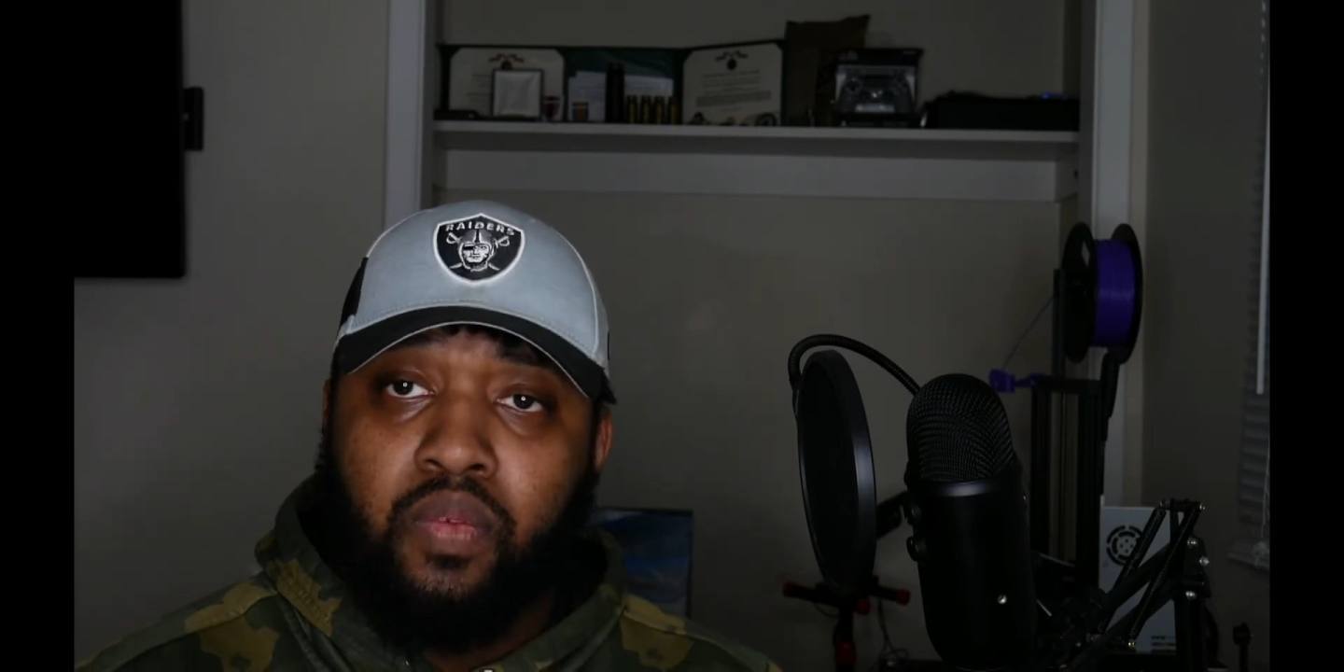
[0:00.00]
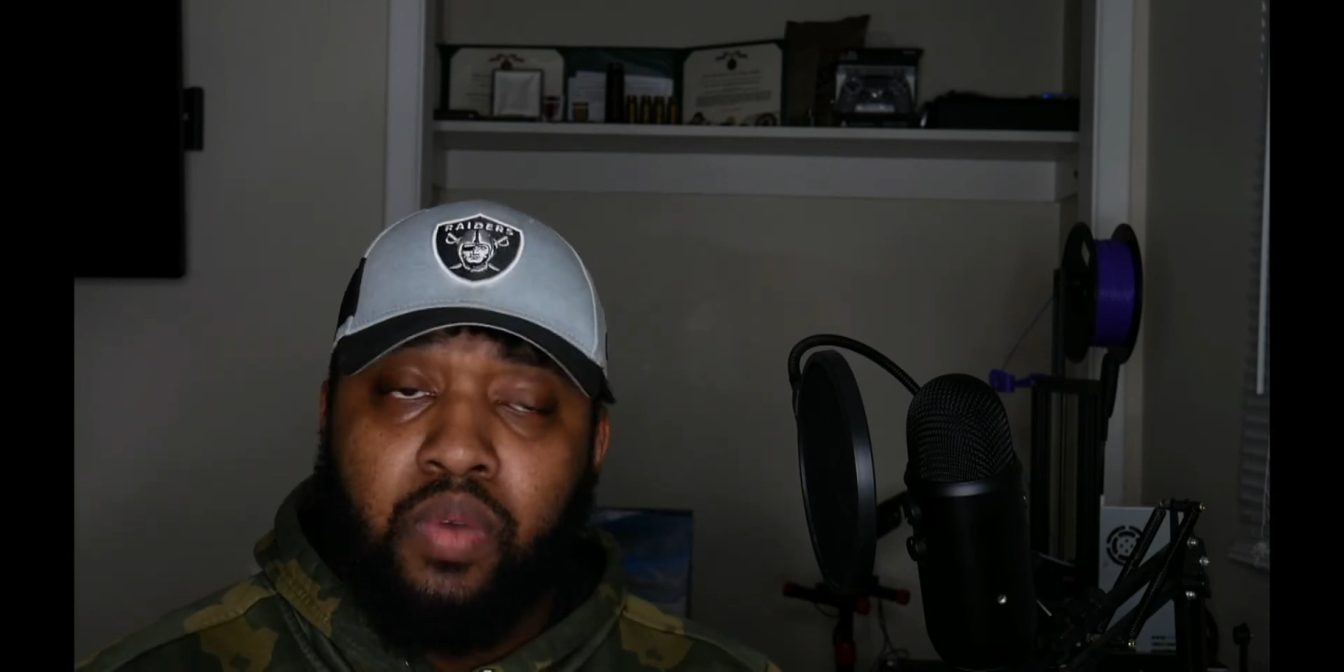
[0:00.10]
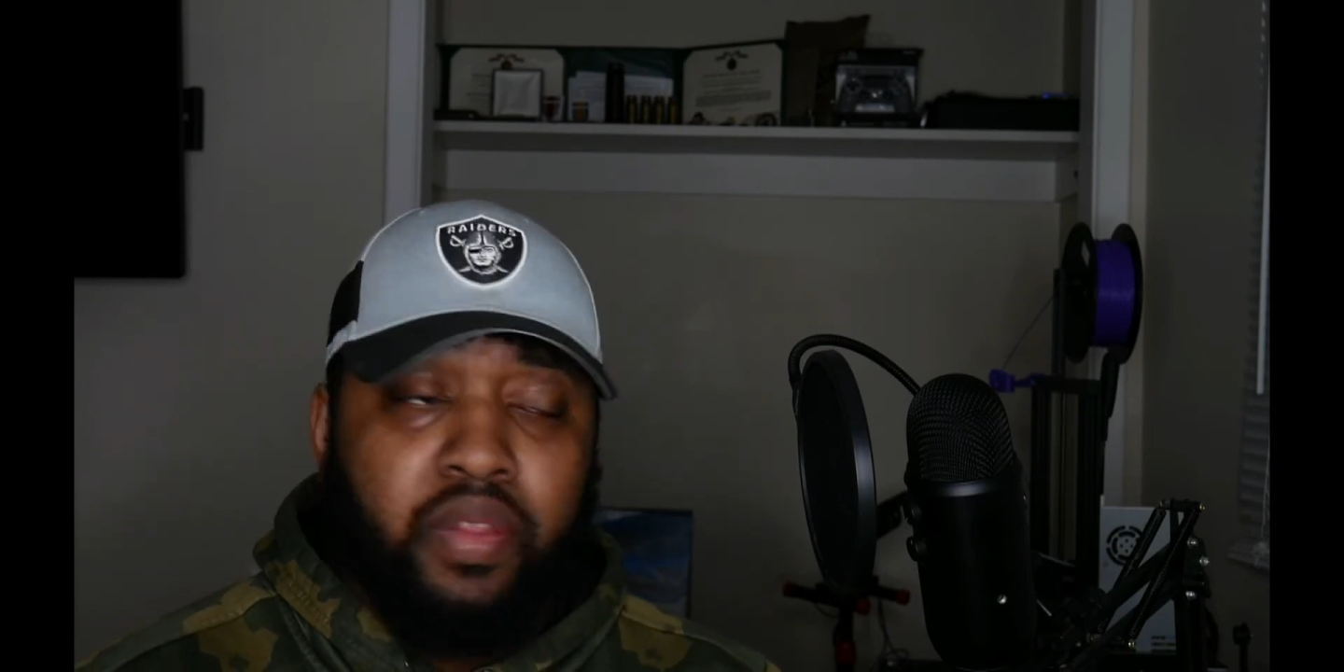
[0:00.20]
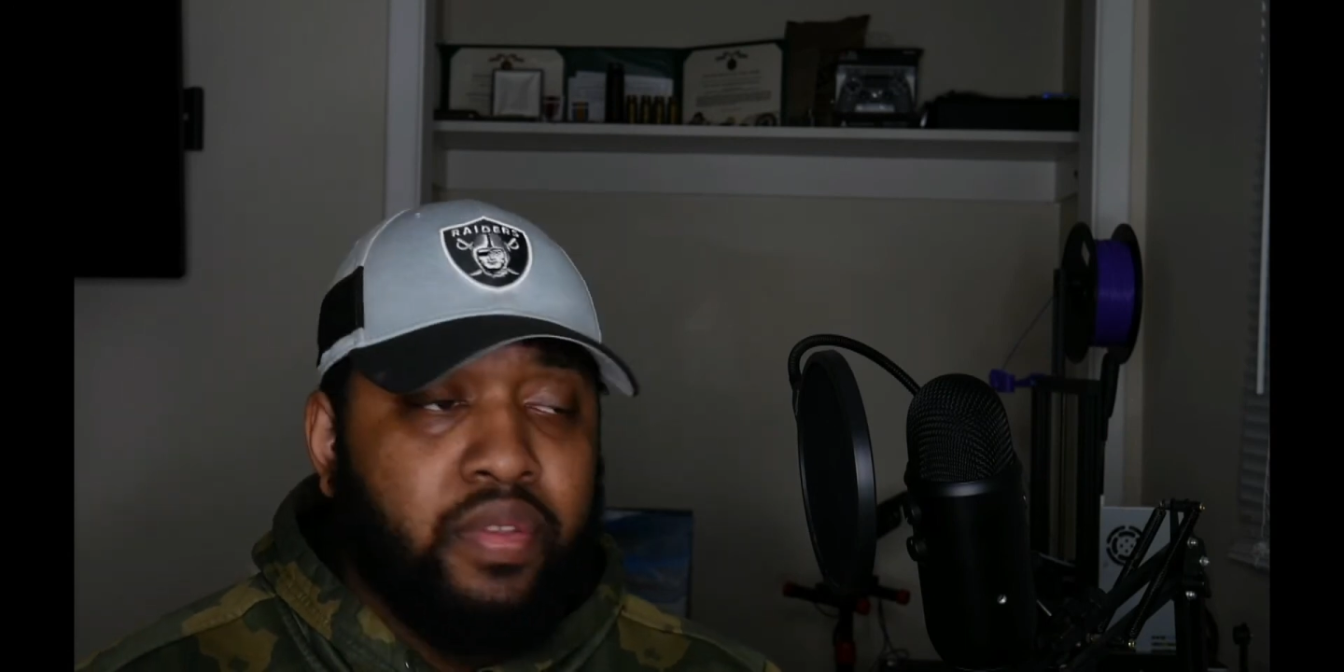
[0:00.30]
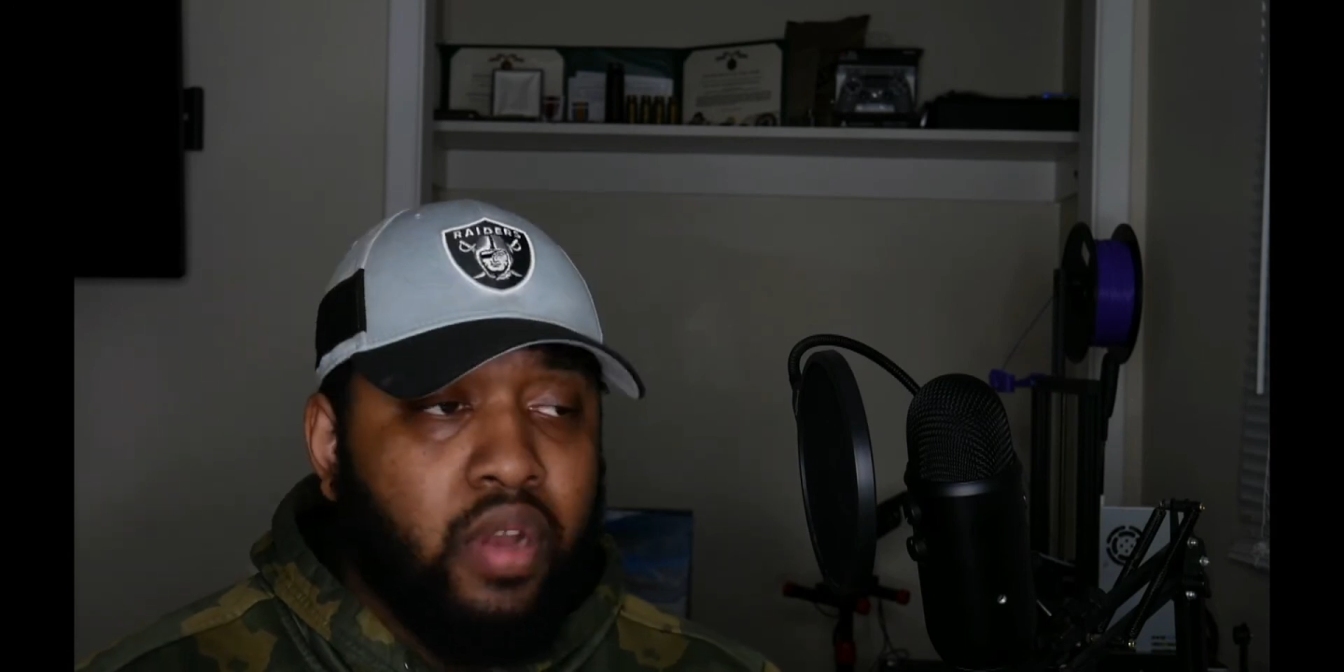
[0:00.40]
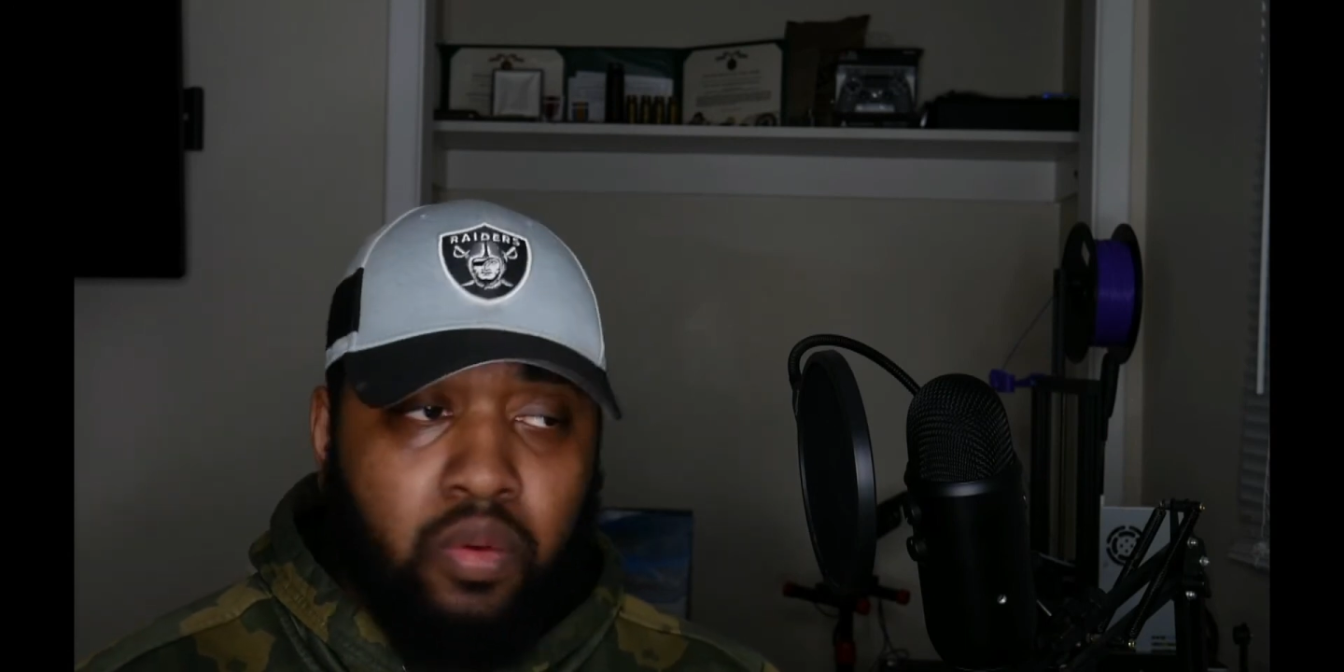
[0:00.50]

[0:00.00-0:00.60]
with no